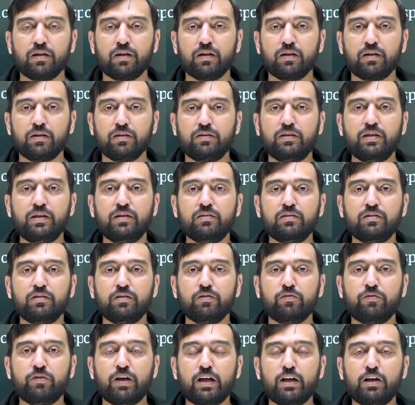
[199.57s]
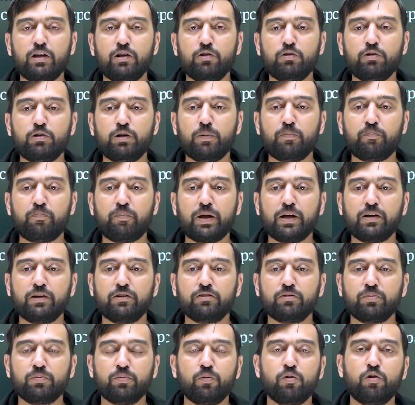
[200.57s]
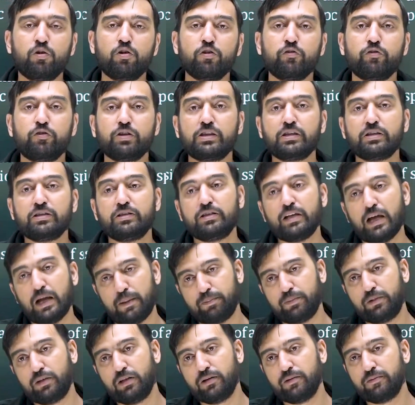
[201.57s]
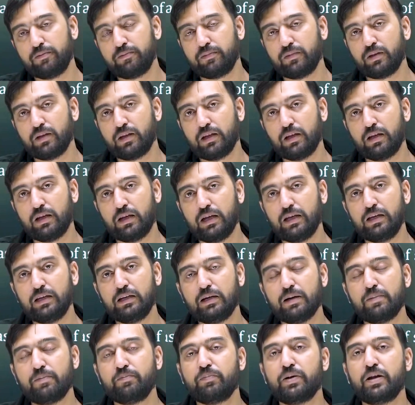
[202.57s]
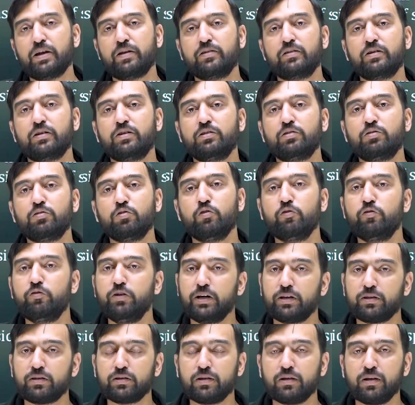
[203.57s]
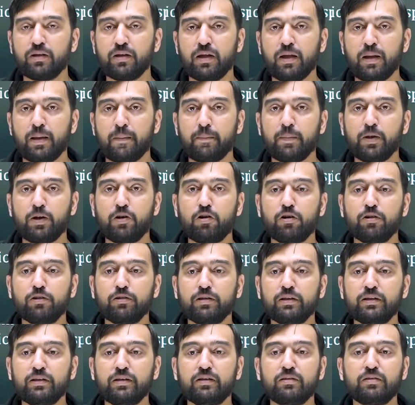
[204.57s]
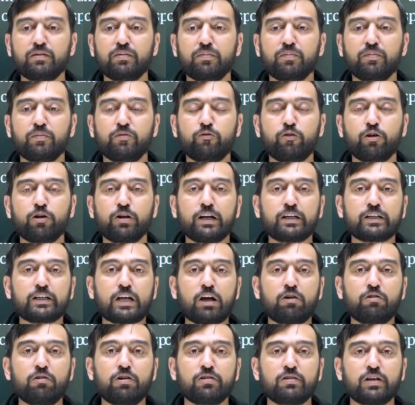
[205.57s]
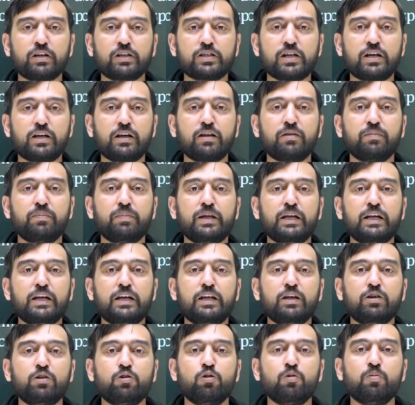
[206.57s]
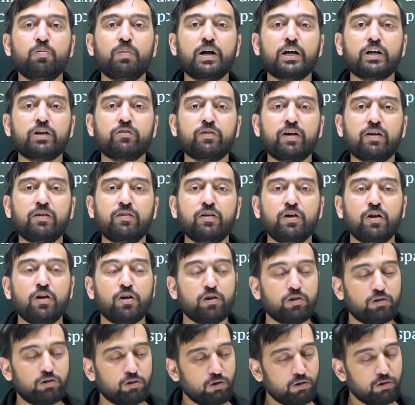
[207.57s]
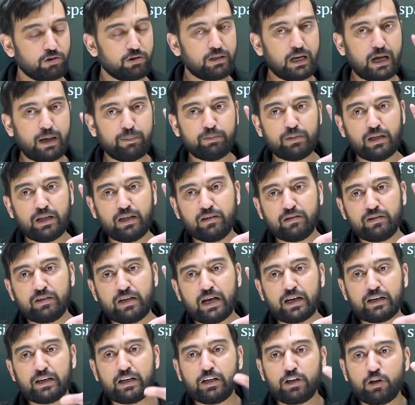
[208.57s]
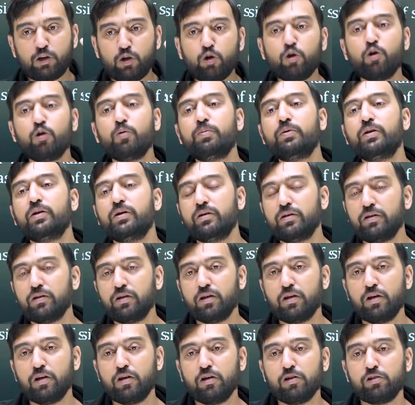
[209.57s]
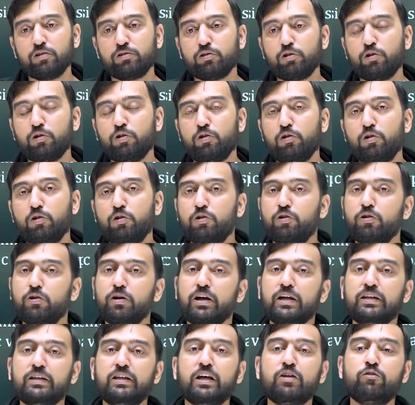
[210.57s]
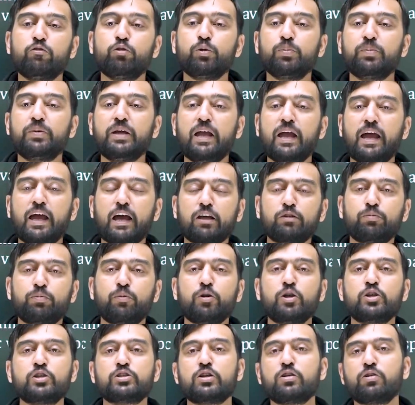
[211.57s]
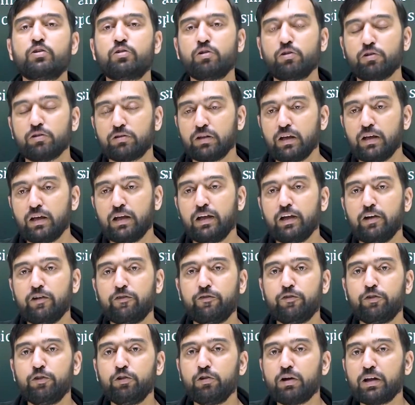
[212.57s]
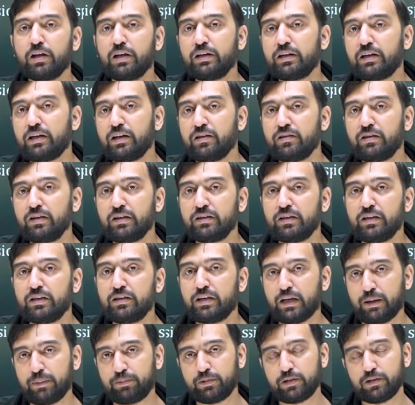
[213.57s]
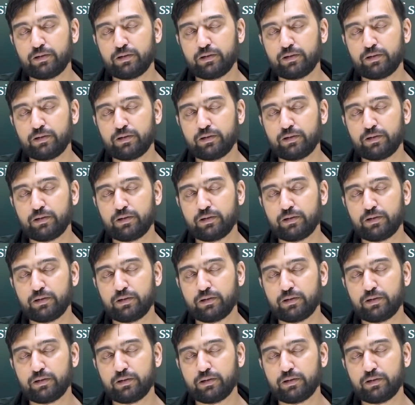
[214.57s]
this value depends more with depth in comparison to width, because it is for rectangular section it is b d cube by 12. So, depth is getting cubed. So, there would be an exponential growth if you are increasing the depth.